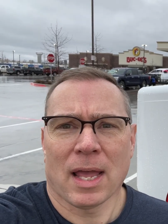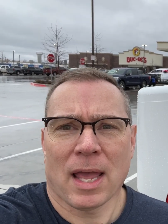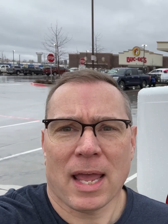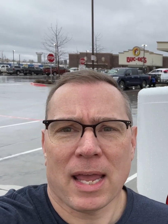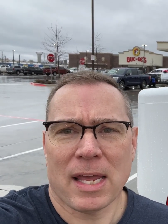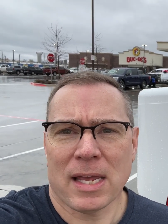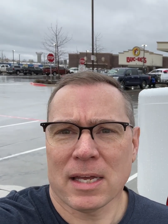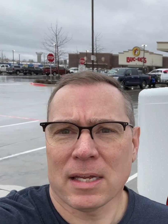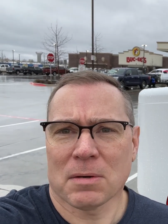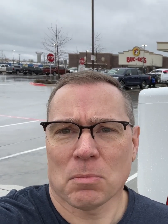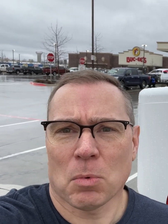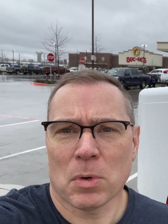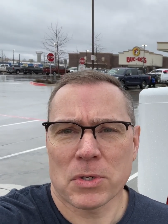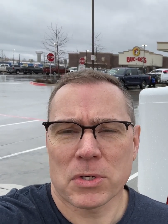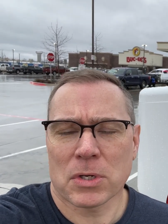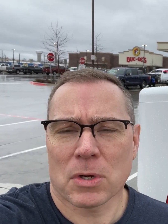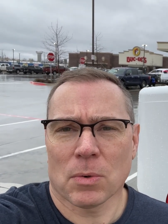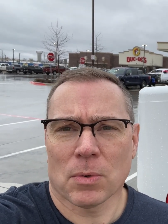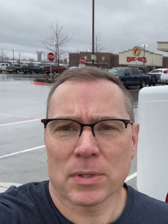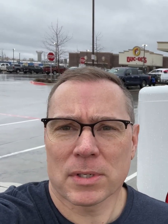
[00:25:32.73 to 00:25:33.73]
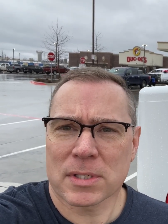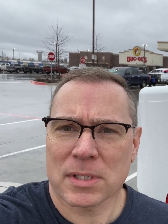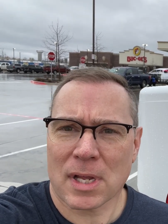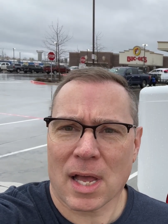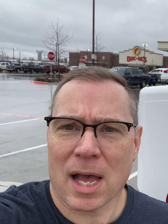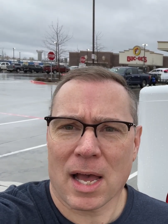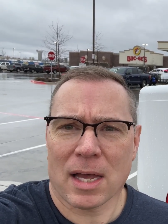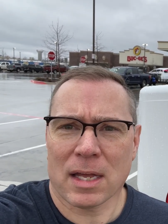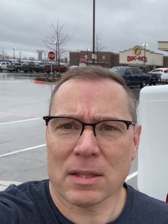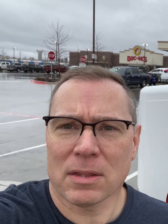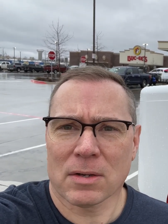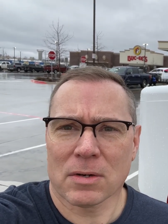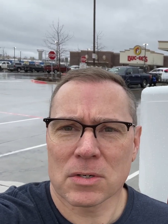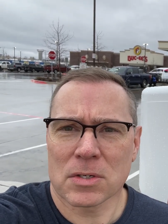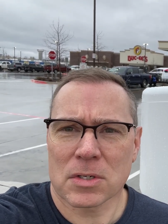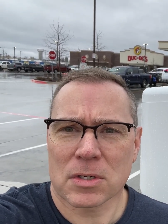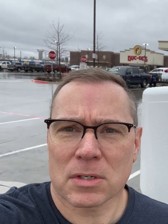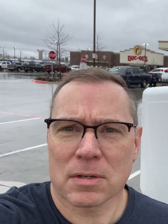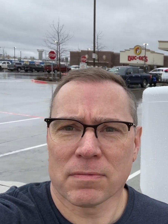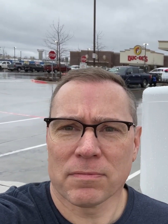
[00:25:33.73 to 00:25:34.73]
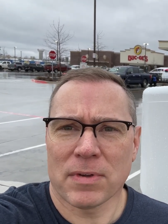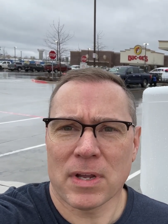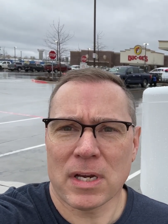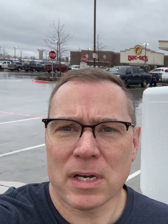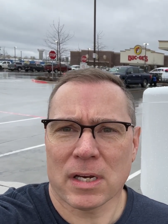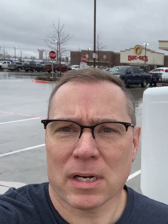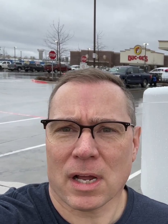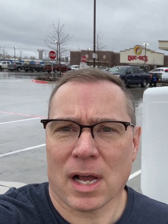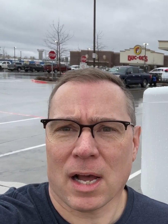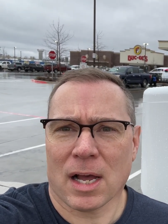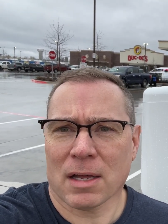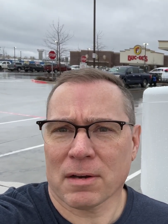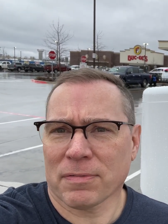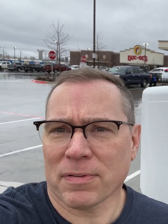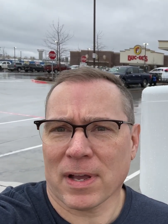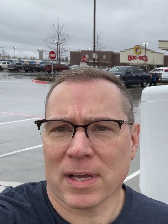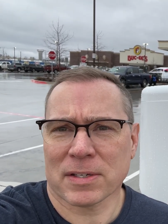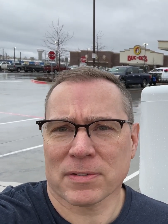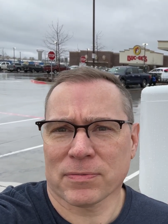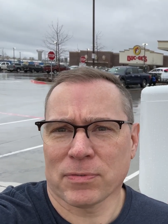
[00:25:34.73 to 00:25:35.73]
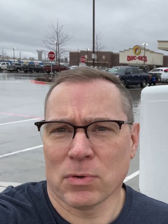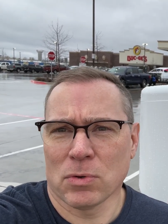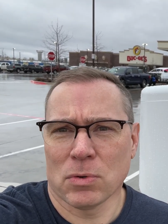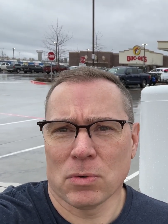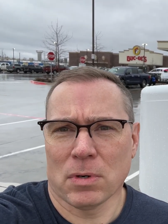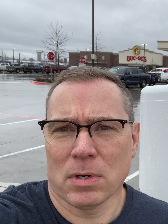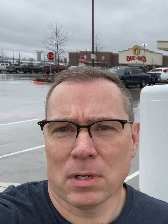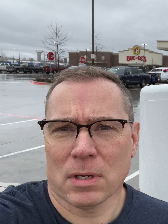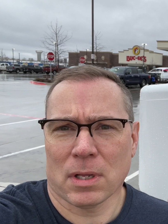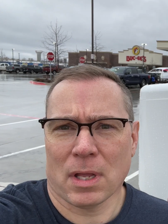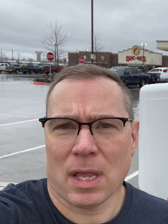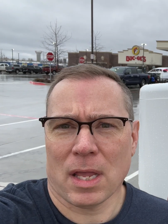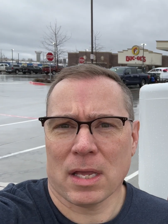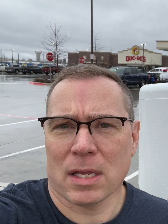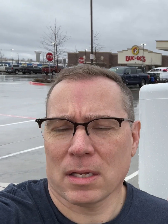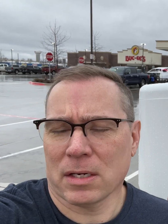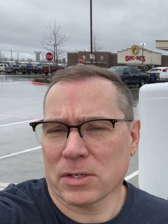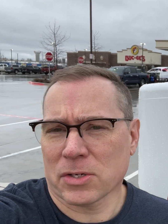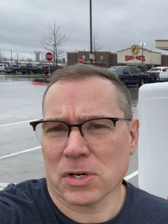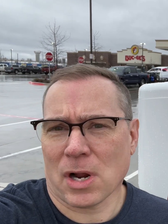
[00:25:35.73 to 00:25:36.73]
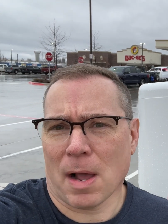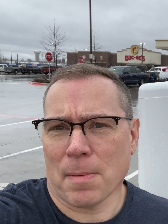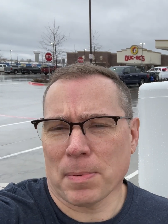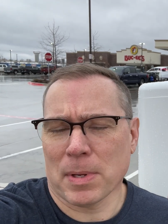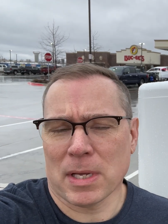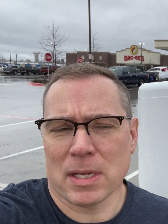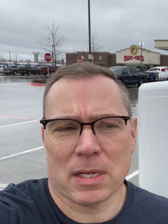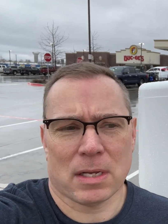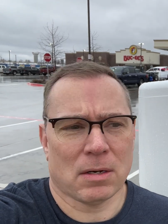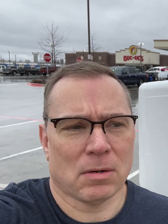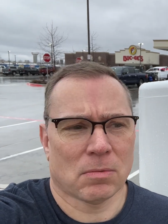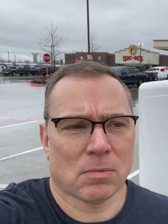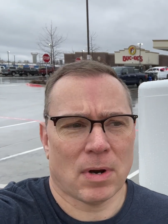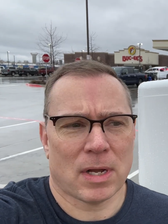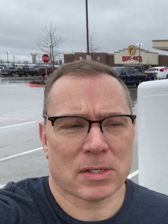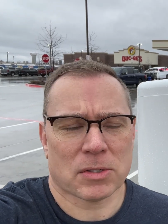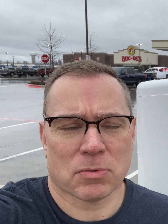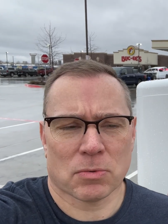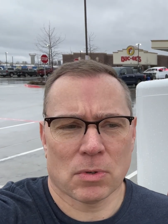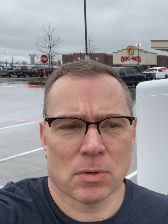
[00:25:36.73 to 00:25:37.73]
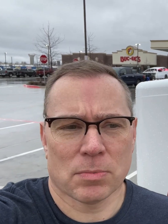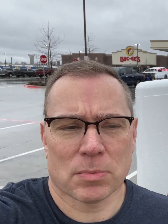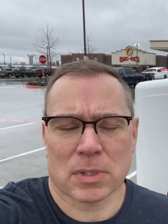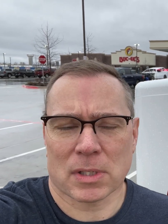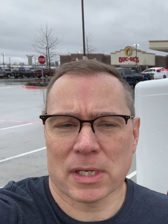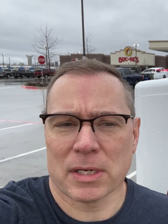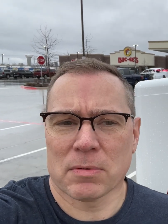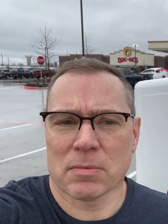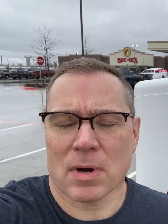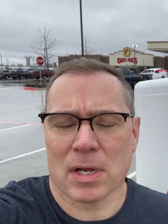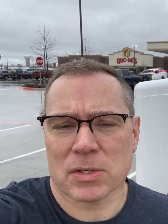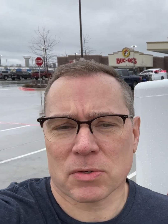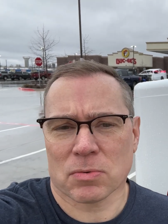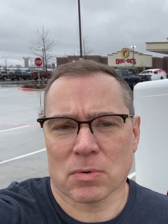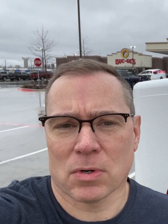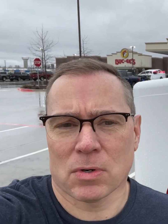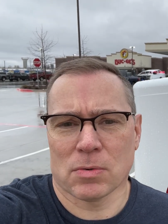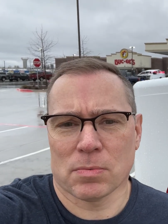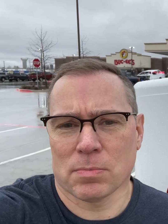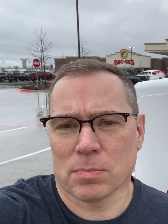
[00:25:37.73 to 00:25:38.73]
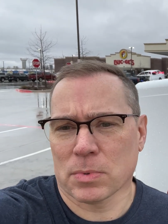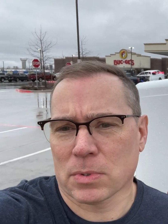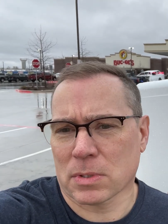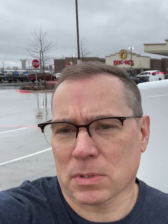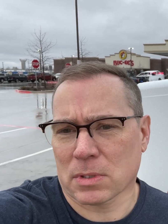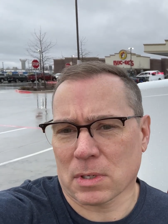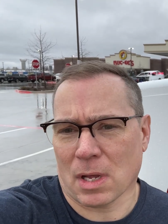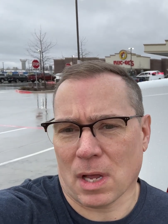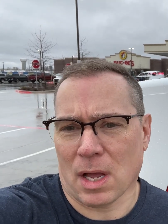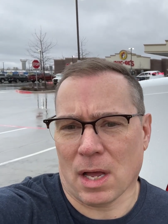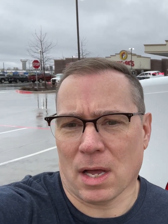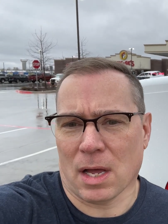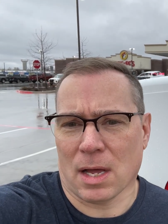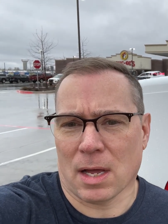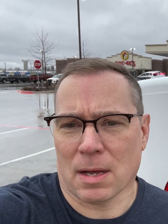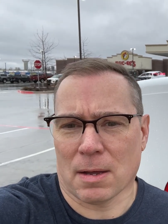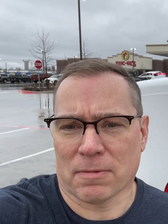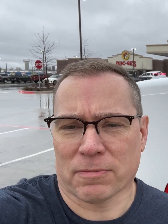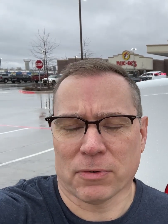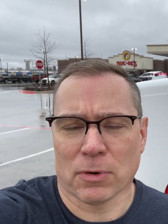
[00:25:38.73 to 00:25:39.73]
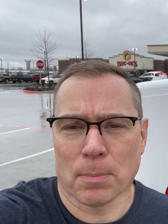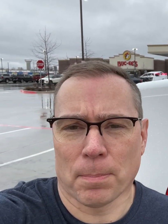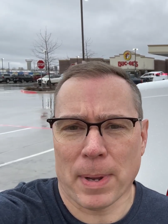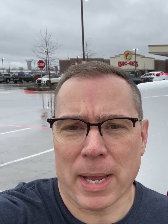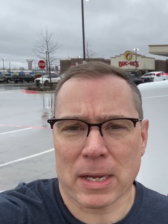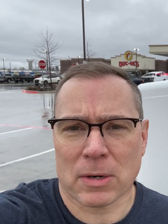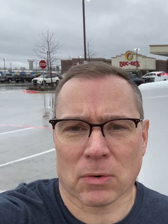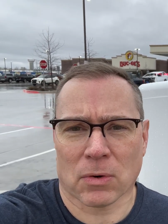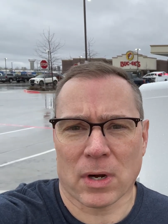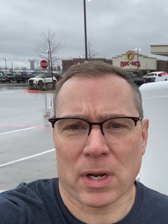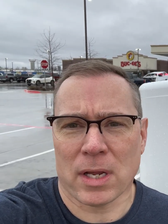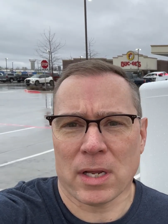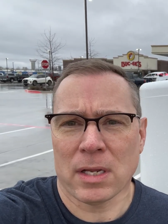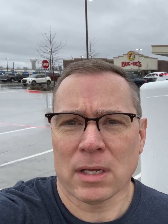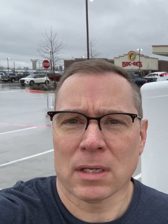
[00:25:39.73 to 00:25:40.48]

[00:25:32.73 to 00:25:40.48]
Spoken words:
And once you go inside, there's convenient hot fast food and shopping, restrooms, clean restrooms, full bakery,